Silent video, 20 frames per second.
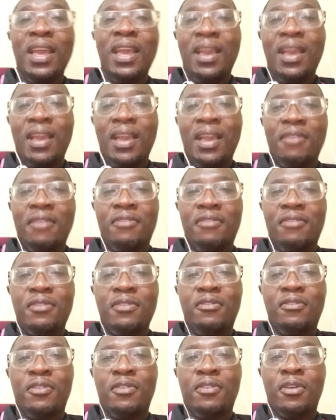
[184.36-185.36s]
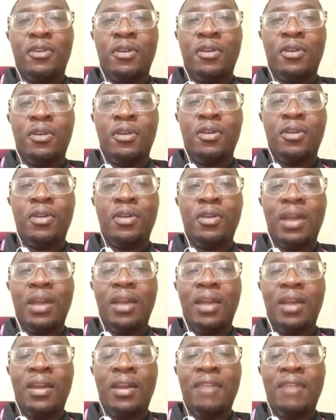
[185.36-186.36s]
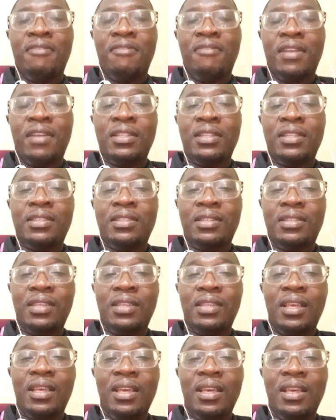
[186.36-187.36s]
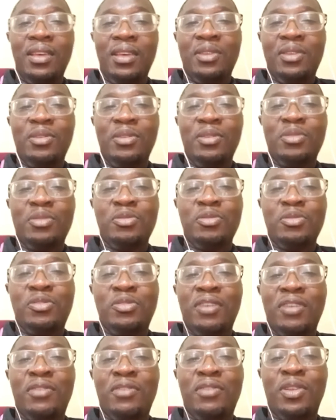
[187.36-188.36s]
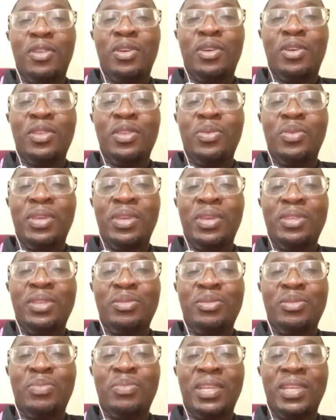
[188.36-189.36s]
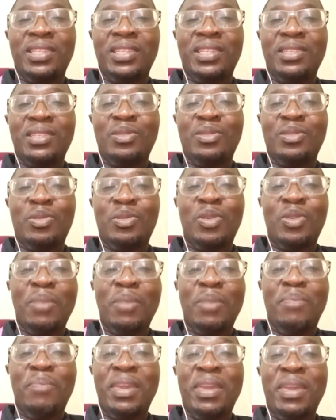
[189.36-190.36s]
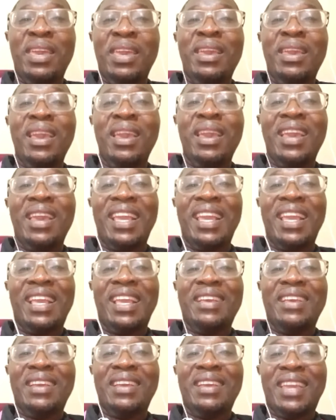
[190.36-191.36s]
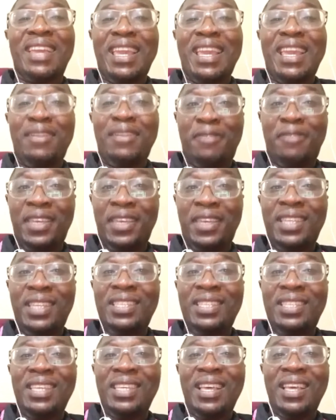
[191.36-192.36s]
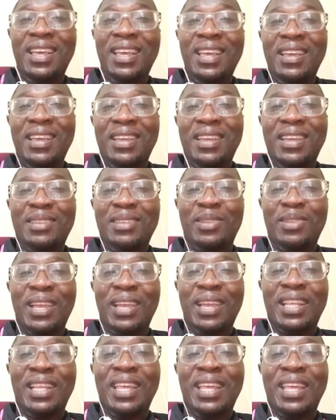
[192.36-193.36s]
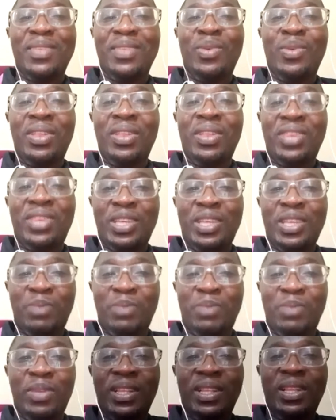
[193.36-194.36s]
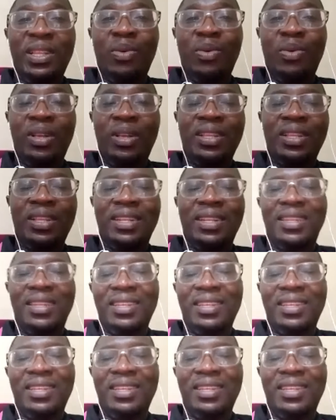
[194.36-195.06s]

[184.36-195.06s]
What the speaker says: I feel for our fans, those who travel all the way to places to go and pay gate fees. It's not like they are the wealthiest people in the world, and